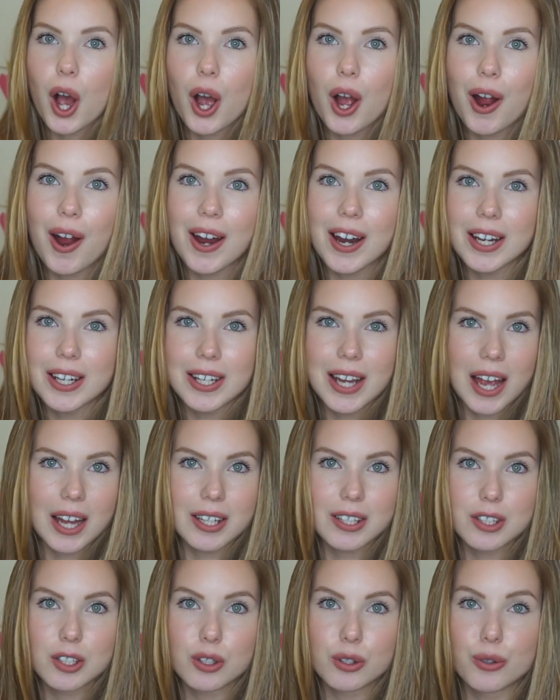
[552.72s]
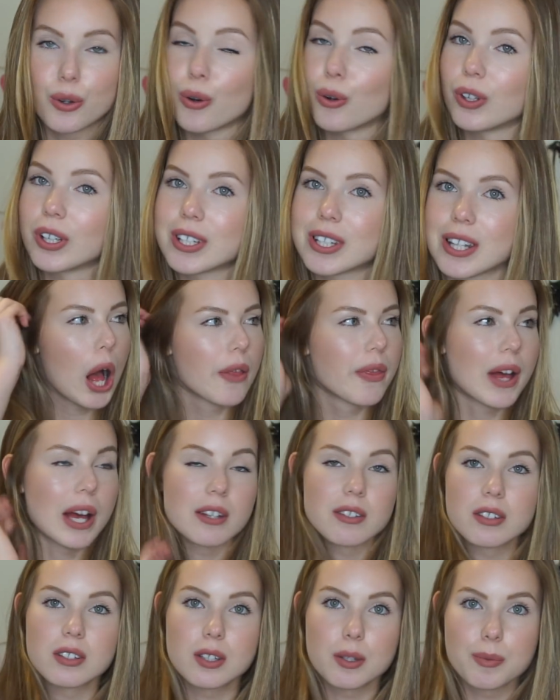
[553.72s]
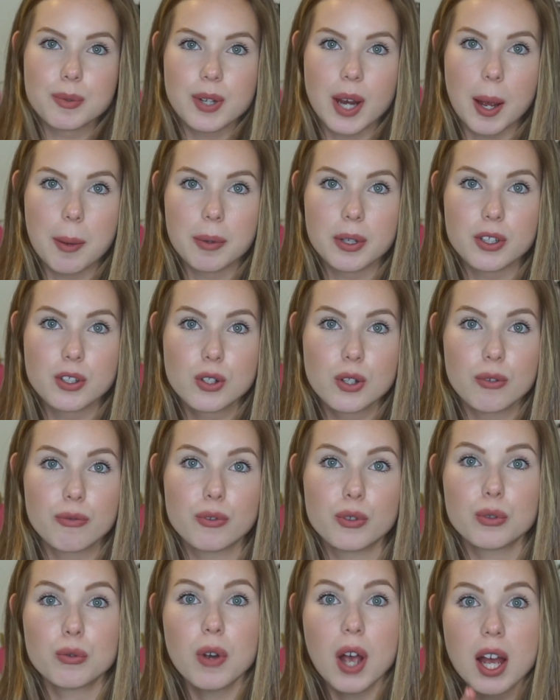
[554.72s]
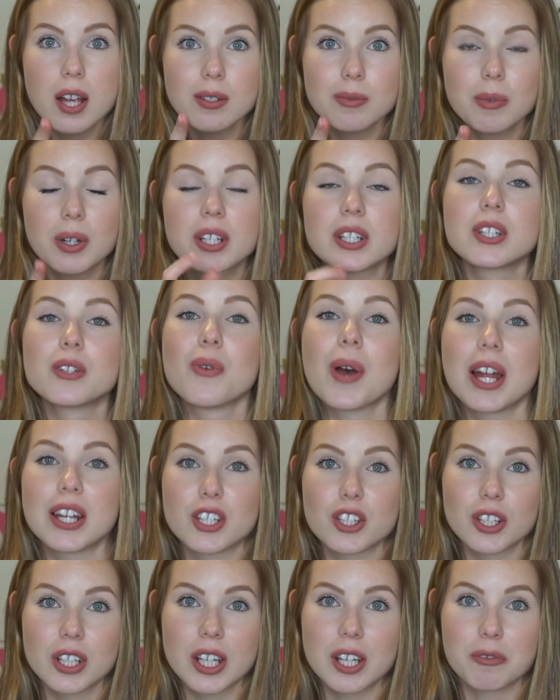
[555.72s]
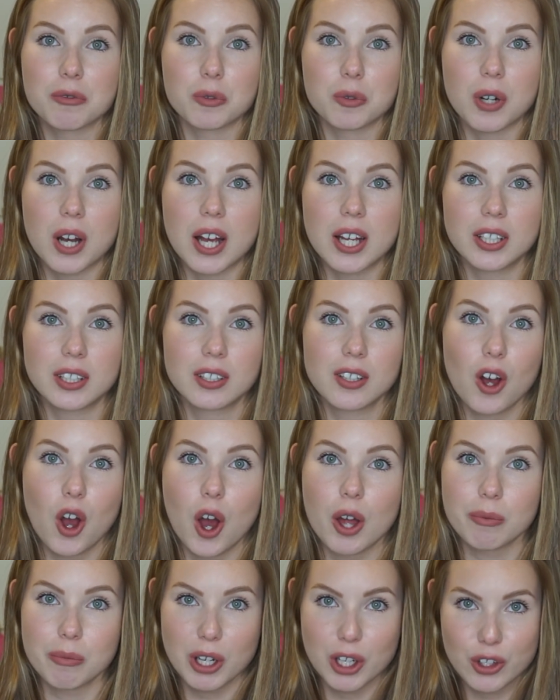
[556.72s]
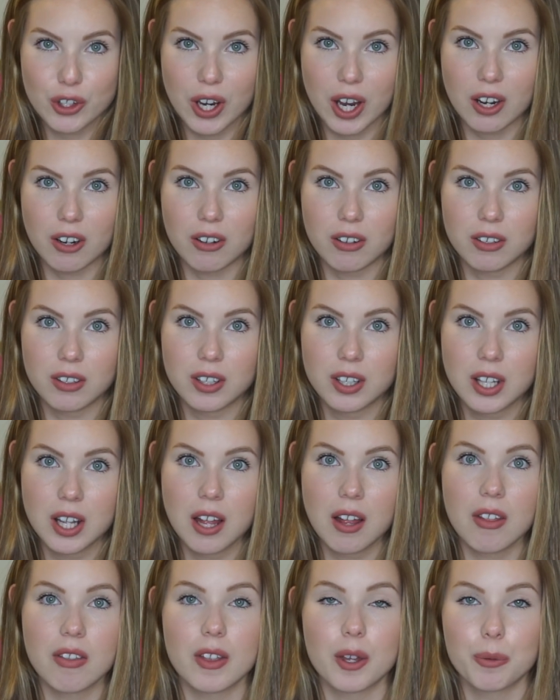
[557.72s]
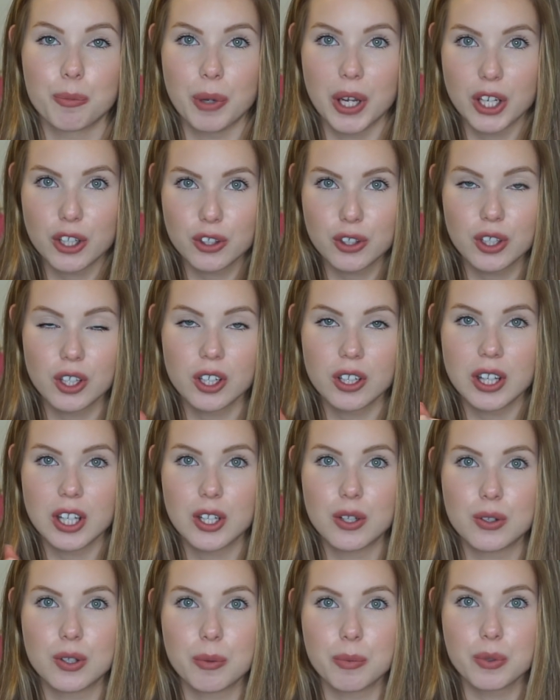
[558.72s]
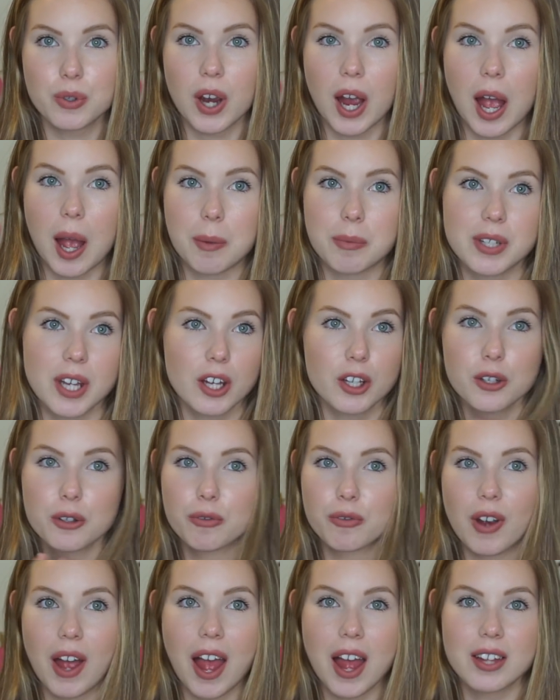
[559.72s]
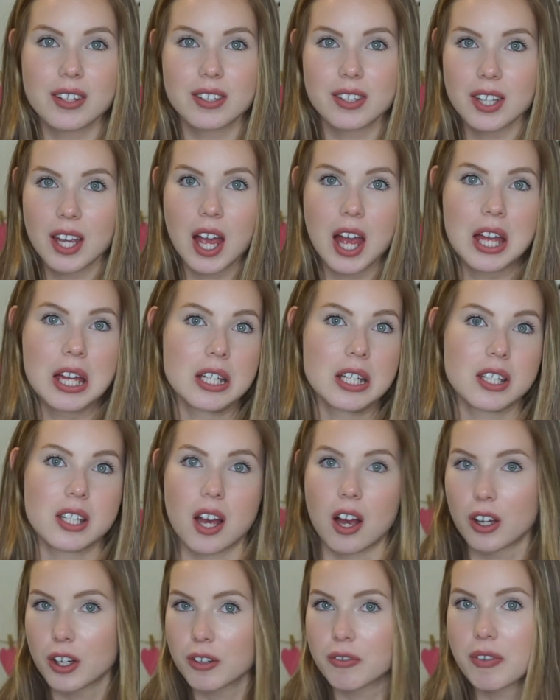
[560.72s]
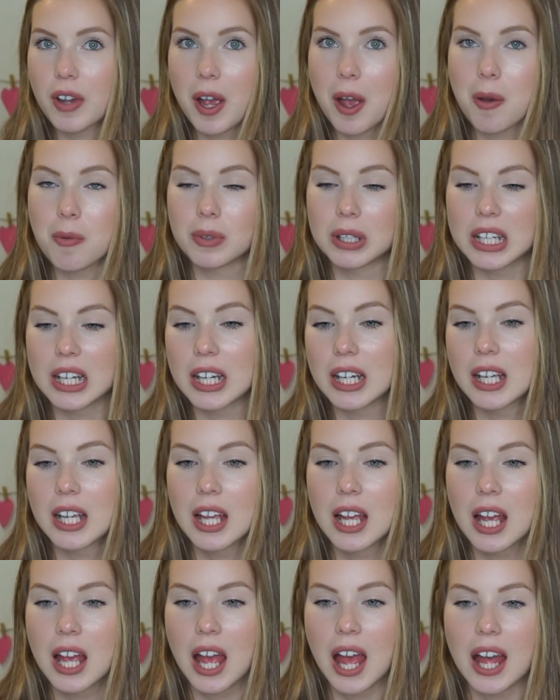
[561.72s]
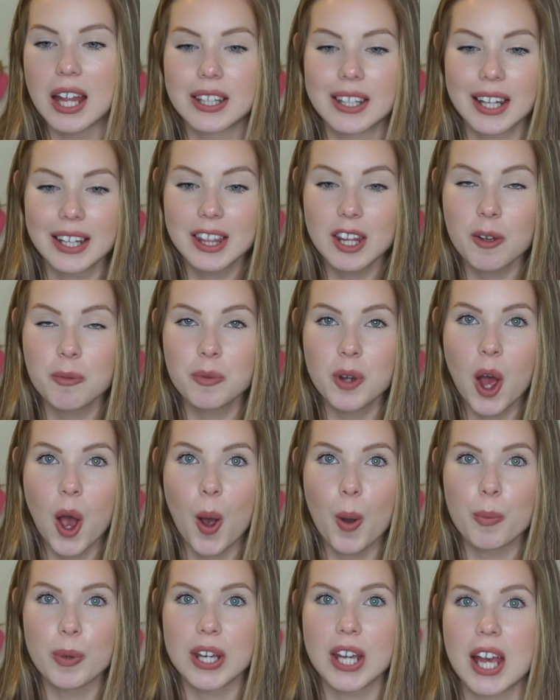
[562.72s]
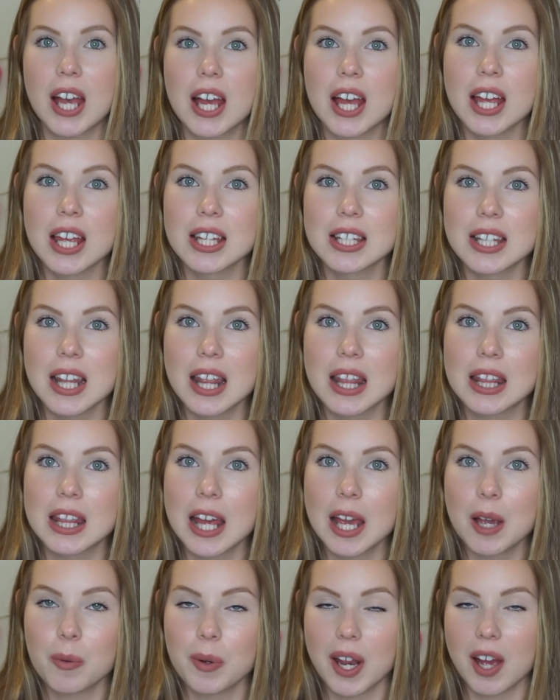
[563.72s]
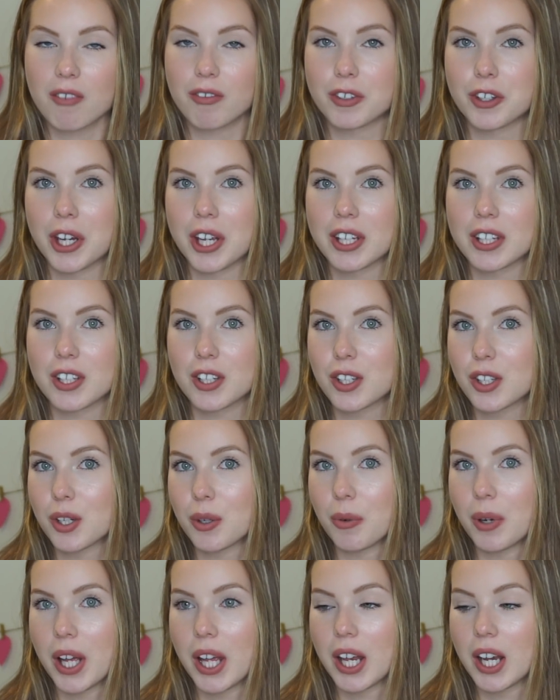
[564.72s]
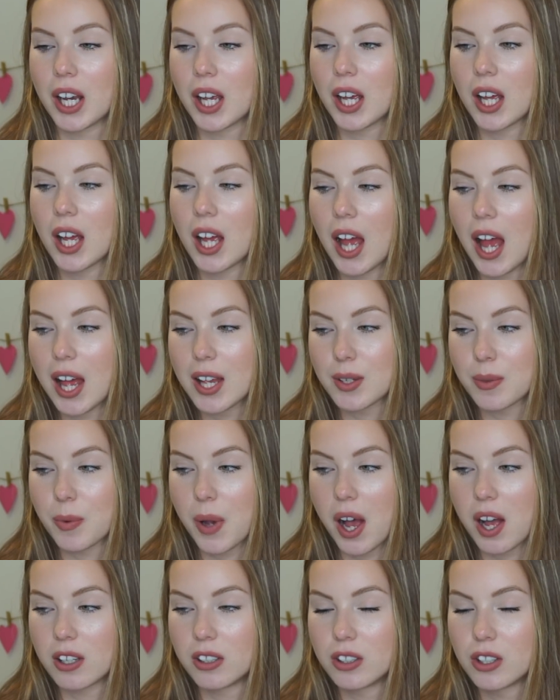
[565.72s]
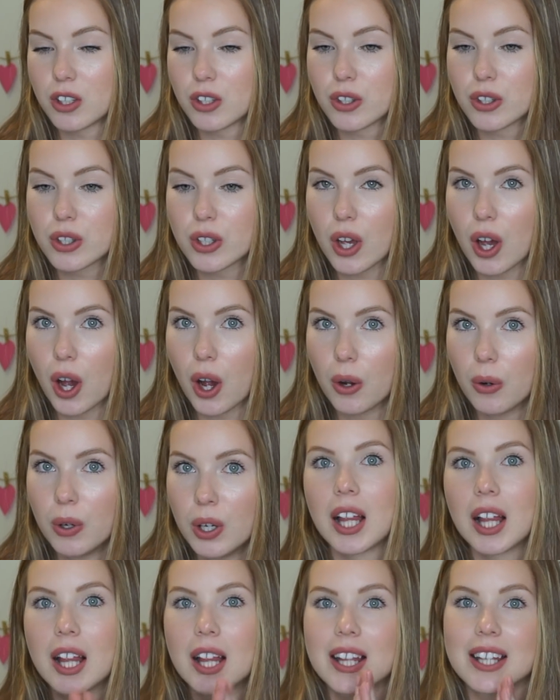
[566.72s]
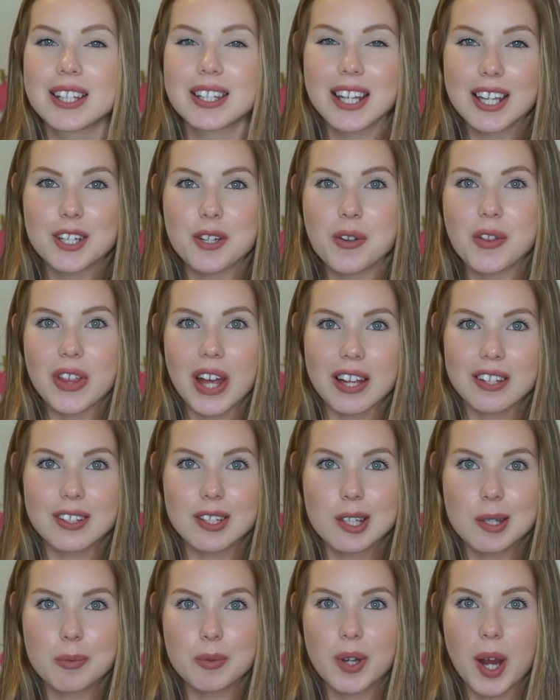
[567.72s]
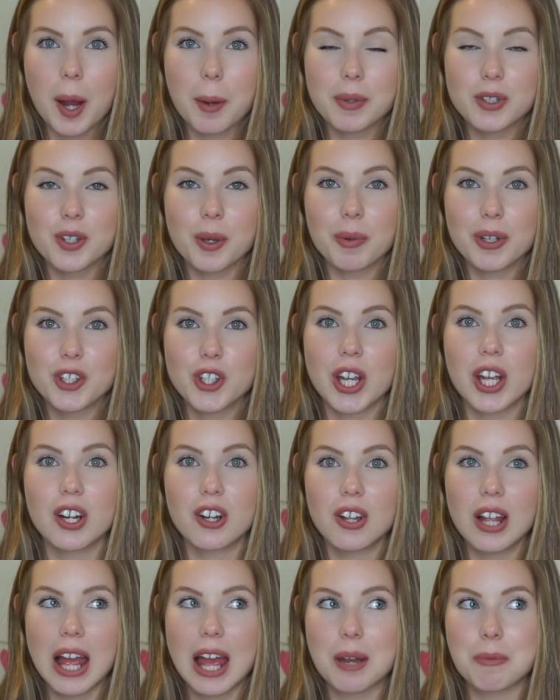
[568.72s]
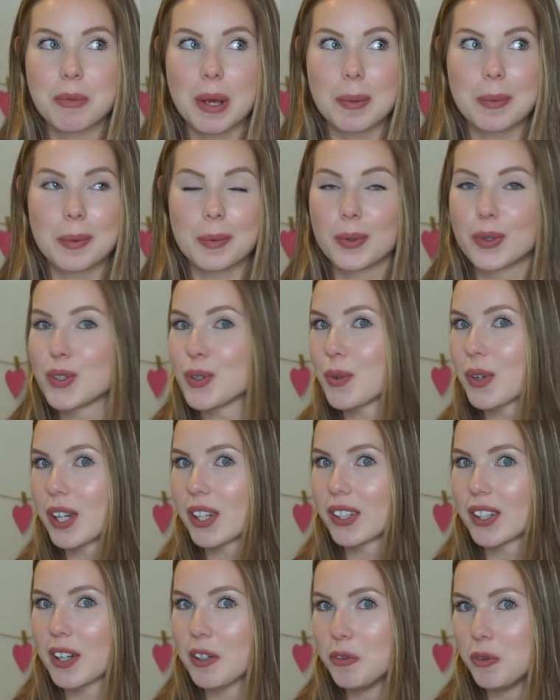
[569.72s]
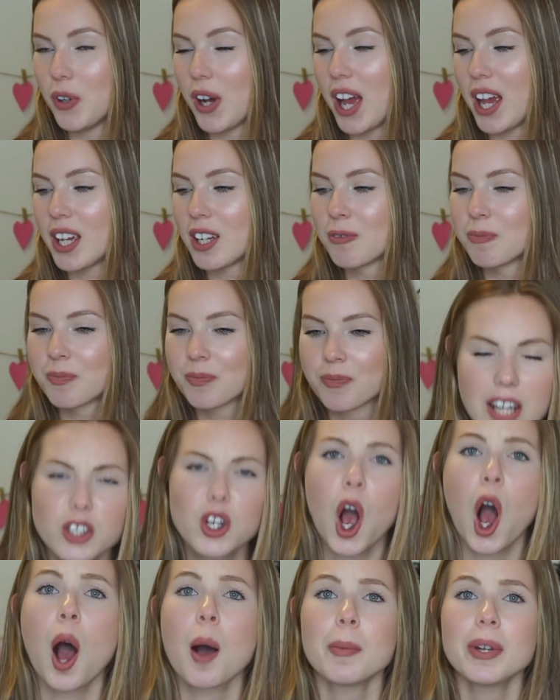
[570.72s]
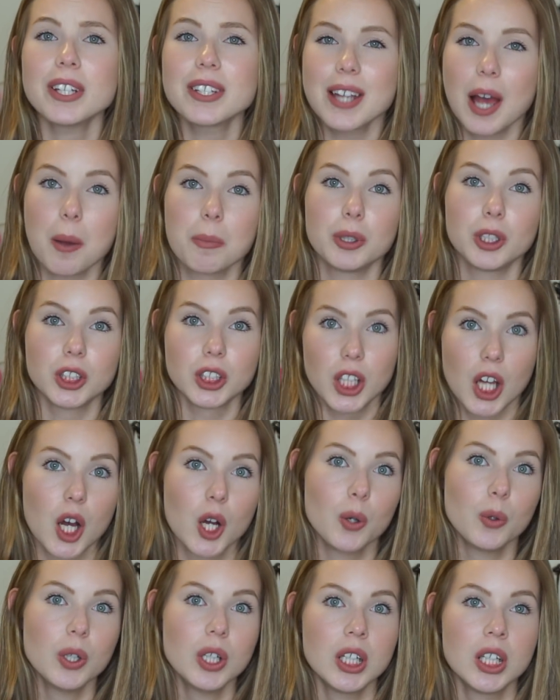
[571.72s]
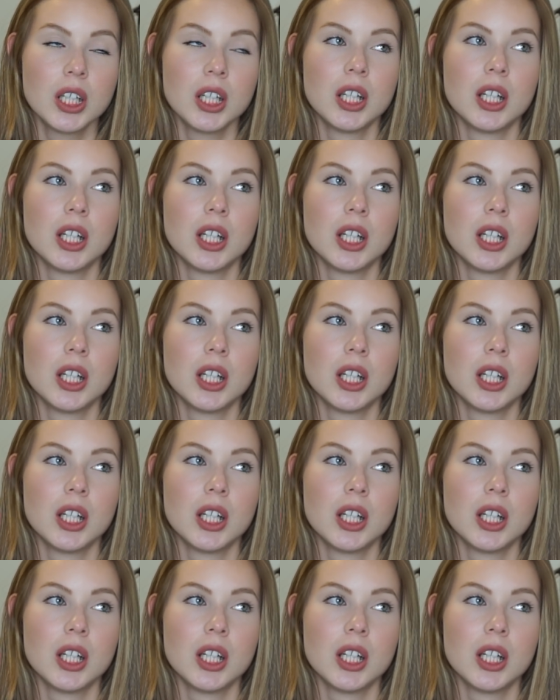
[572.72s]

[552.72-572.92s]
our next goal, is 1,000 subscribers. So if you guys want to enter a giveaway on my channel, then make sure that you subscribe. Tell your friends, tell your family, and let them know, because they would have a chance to win as well. So let's get to 1,000 subscribers on my channel, and maybe we'll do another giveaway. And comment down below